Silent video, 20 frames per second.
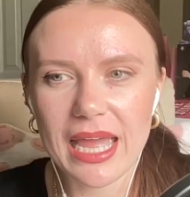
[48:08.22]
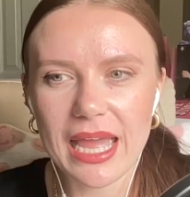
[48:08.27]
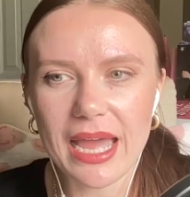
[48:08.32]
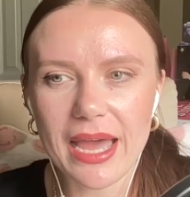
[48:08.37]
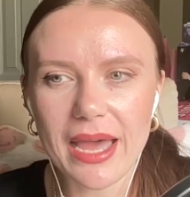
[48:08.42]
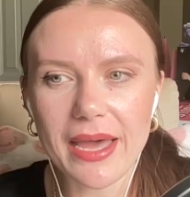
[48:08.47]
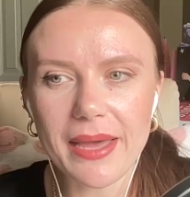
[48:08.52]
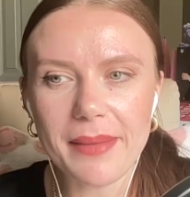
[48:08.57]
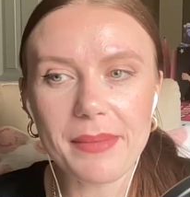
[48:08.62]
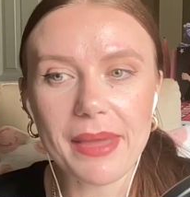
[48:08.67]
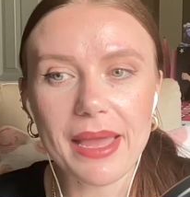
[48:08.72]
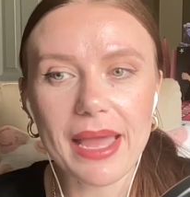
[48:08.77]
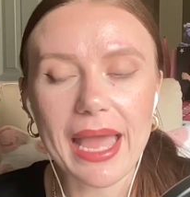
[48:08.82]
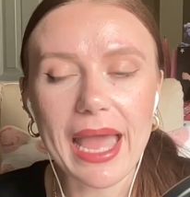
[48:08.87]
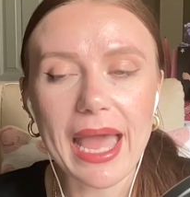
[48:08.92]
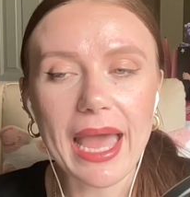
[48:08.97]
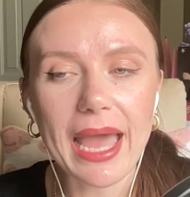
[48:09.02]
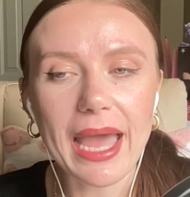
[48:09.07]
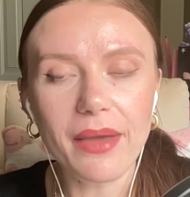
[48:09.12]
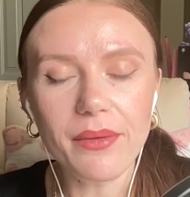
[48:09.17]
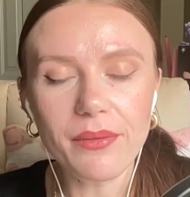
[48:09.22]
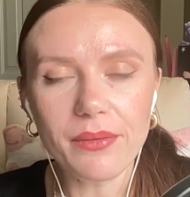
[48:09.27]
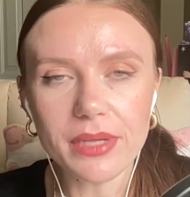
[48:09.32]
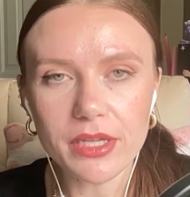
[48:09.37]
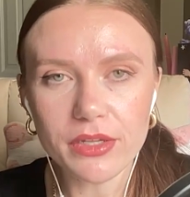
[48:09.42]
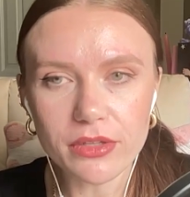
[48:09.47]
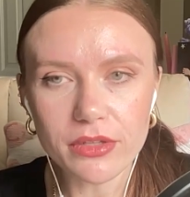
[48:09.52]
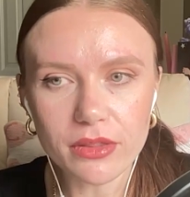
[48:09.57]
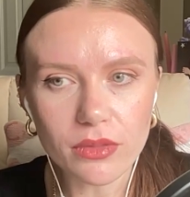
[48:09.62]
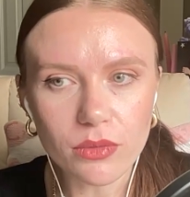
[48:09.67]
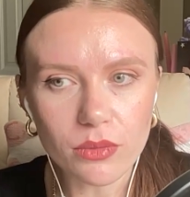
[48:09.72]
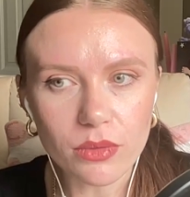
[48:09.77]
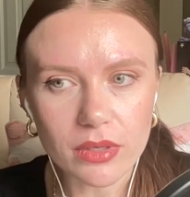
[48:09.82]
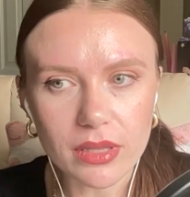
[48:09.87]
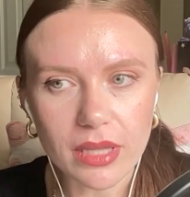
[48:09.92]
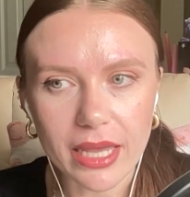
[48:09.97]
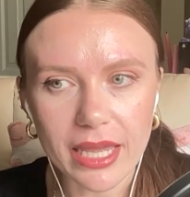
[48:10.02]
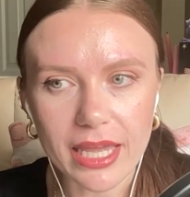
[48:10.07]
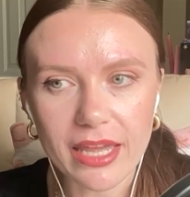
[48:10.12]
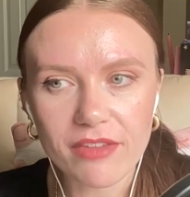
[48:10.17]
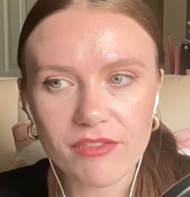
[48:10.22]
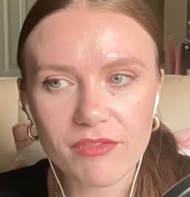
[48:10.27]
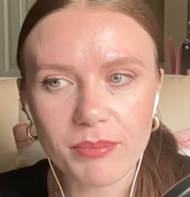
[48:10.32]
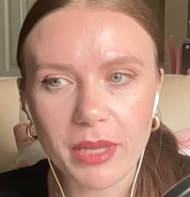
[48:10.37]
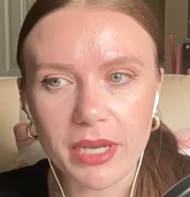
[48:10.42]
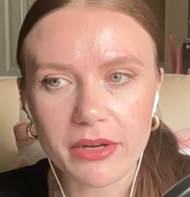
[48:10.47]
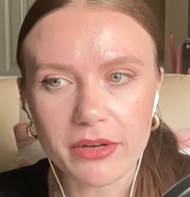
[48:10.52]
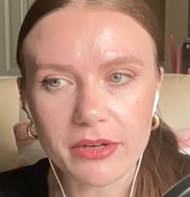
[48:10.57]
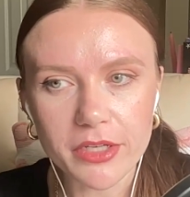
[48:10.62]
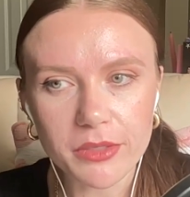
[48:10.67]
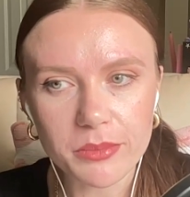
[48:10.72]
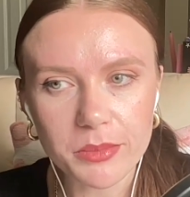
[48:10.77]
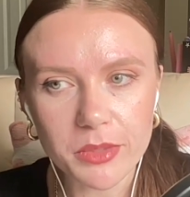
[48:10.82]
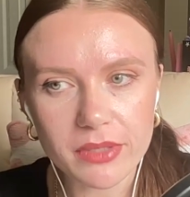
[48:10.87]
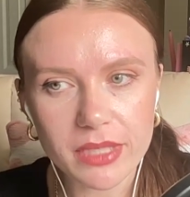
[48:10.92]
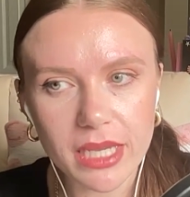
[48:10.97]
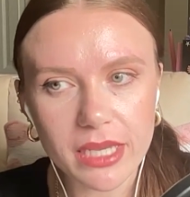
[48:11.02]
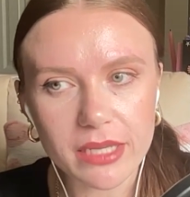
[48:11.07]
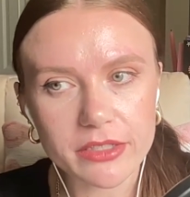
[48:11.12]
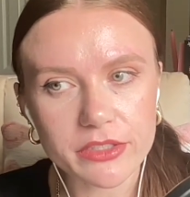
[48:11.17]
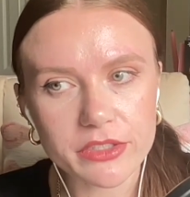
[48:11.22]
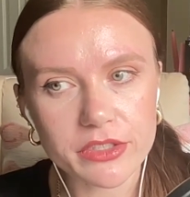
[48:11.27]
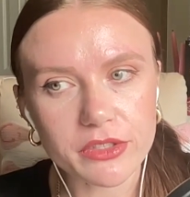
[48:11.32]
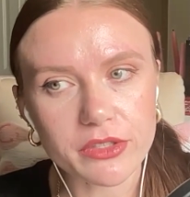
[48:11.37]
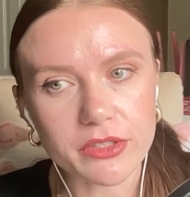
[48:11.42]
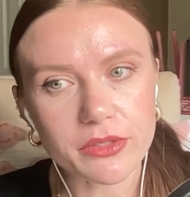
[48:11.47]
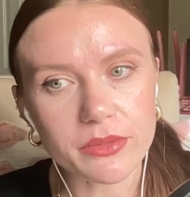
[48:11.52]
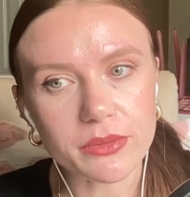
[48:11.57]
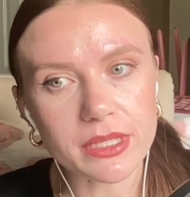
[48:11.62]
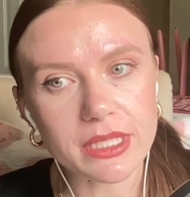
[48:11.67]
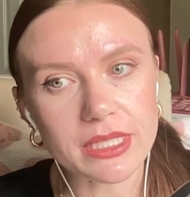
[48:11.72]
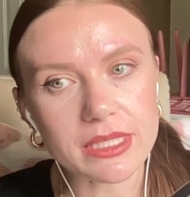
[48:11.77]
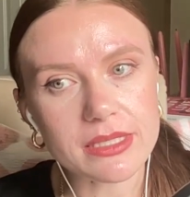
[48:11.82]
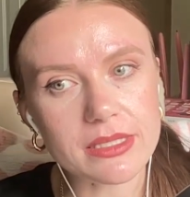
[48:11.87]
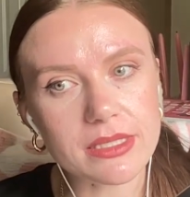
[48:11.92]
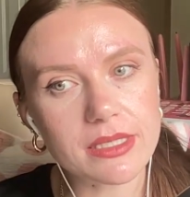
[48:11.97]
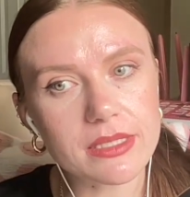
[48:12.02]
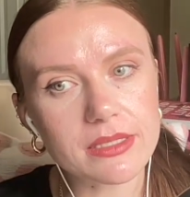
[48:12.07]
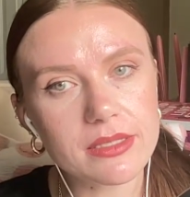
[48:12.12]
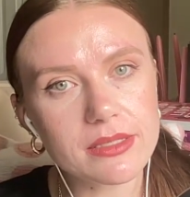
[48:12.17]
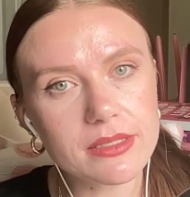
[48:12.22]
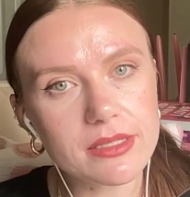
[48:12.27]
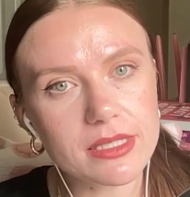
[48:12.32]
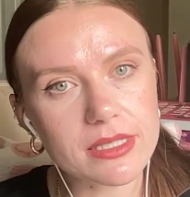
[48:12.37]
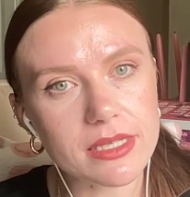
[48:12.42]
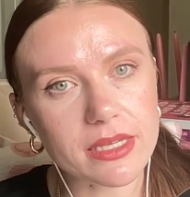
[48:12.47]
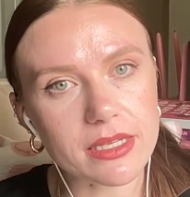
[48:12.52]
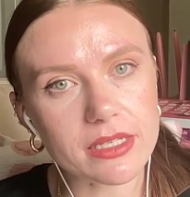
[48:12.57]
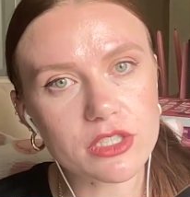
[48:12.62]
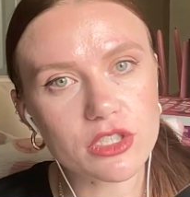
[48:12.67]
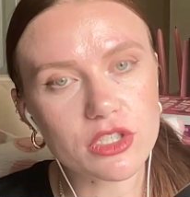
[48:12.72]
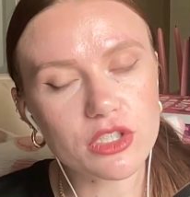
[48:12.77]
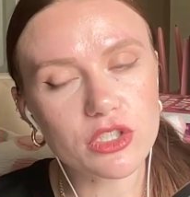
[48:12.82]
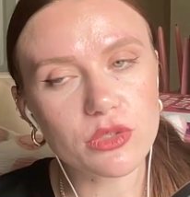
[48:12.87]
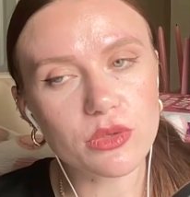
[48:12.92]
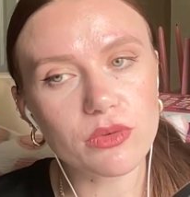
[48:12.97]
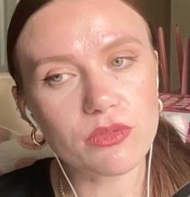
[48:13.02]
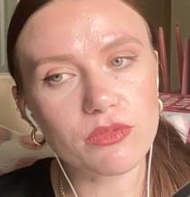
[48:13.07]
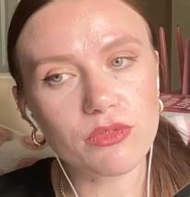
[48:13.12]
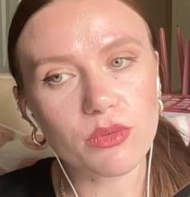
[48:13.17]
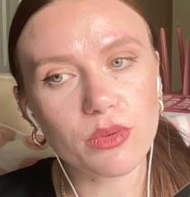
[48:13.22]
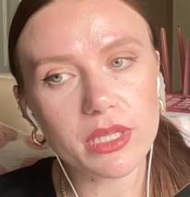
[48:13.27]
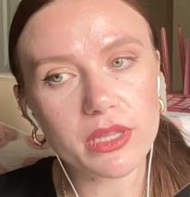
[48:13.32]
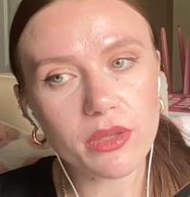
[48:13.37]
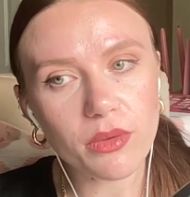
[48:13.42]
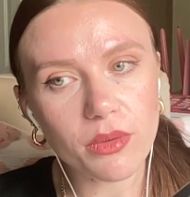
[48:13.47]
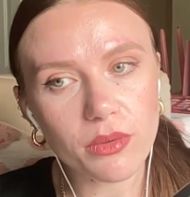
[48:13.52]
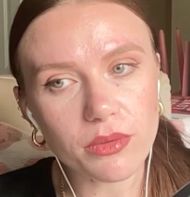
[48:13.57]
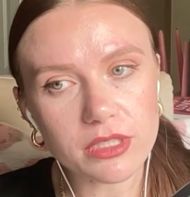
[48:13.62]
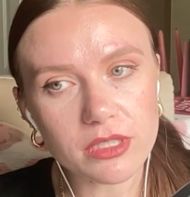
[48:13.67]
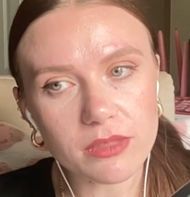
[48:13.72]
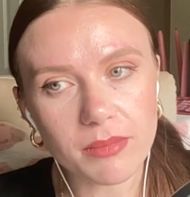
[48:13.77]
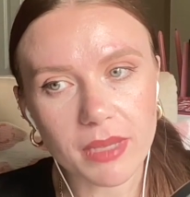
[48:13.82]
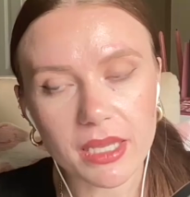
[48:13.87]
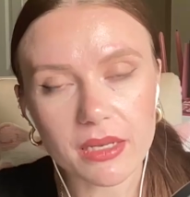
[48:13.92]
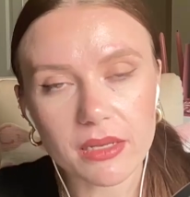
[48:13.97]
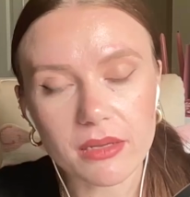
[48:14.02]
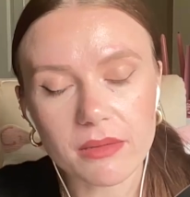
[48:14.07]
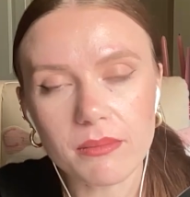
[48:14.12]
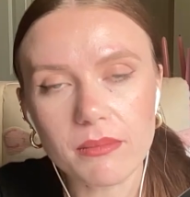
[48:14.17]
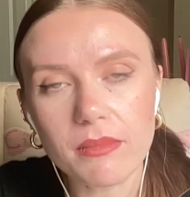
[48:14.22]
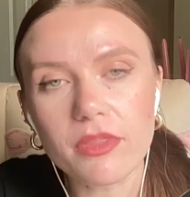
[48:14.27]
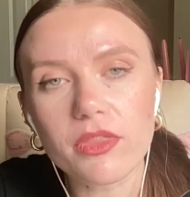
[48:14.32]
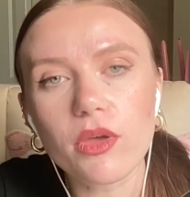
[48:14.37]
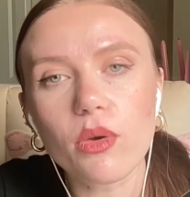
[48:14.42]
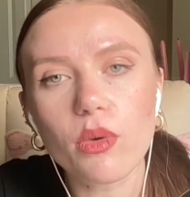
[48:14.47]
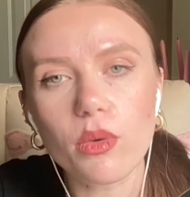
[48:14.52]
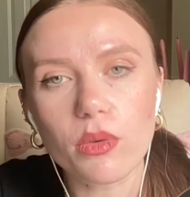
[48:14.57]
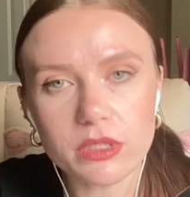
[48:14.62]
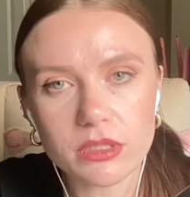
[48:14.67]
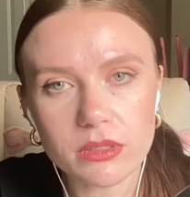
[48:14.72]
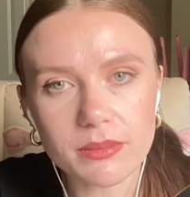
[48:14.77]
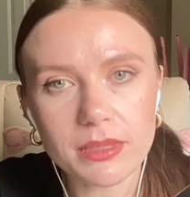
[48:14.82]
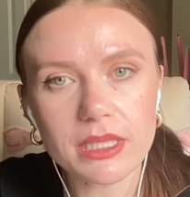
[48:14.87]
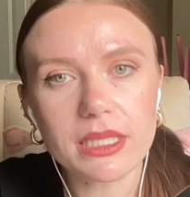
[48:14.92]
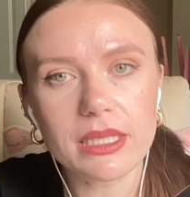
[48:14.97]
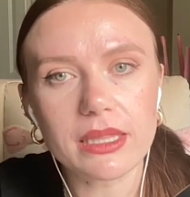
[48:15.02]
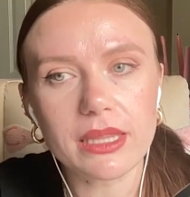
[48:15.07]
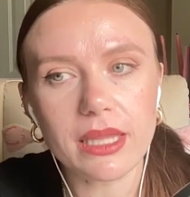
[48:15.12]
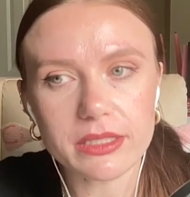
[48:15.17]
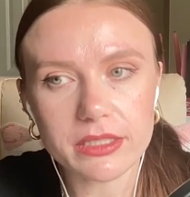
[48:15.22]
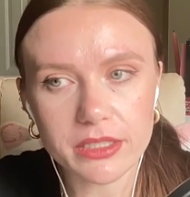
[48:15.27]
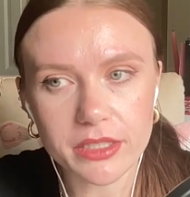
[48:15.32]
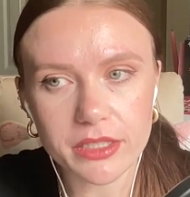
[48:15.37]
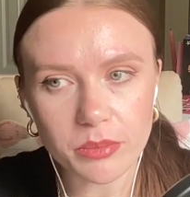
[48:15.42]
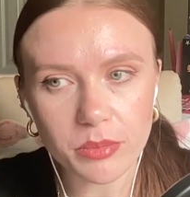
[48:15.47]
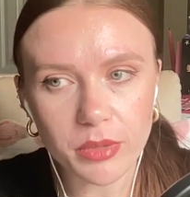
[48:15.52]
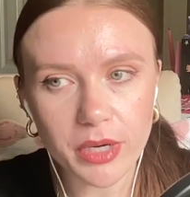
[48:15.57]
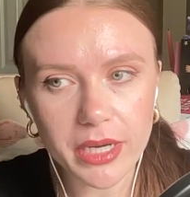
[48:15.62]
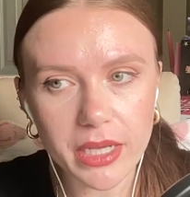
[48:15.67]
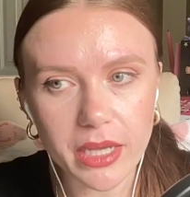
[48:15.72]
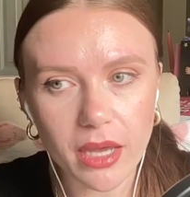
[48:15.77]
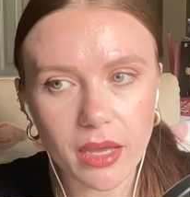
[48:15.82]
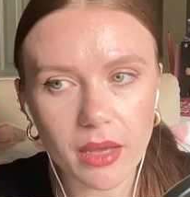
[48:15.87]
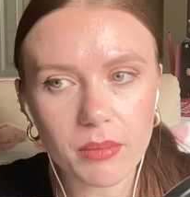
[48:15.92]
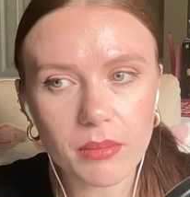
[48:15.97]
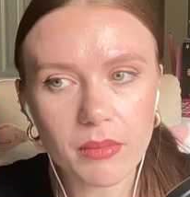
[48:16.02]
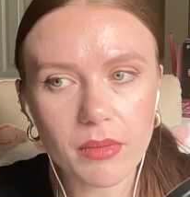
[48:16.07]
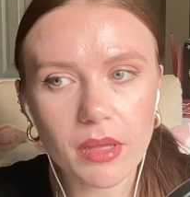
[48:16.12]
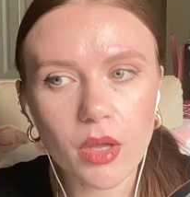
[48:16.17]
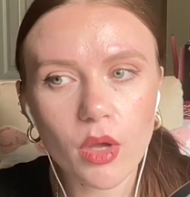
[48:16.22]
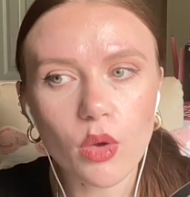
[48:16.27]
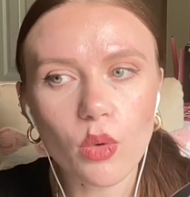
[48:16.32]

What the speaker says: How could Lorelai have better communicated to Luke in season 6 to avoid the ultimatum that ultimately led to their breakup?